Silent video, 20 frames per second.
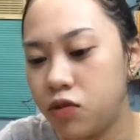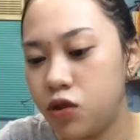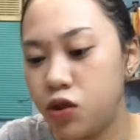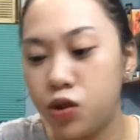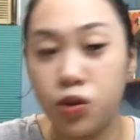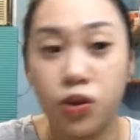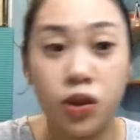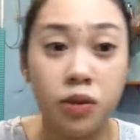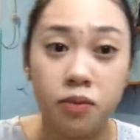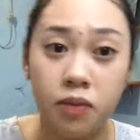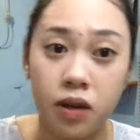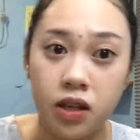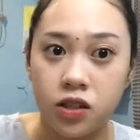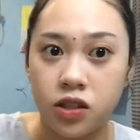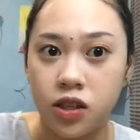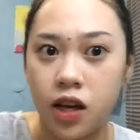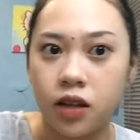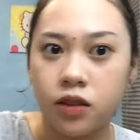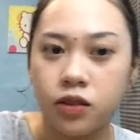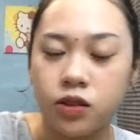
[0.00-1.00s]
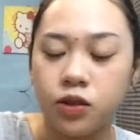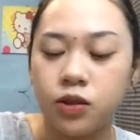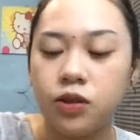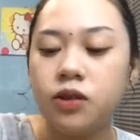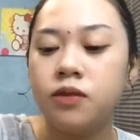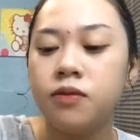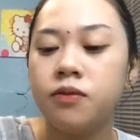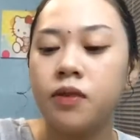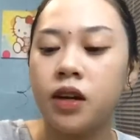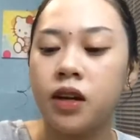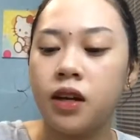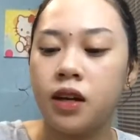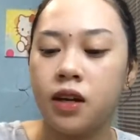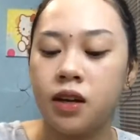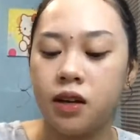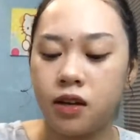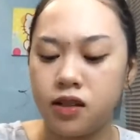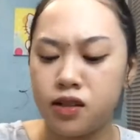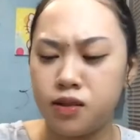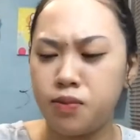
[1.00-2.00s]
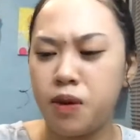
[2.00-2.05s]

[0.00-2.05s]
during my childhood, because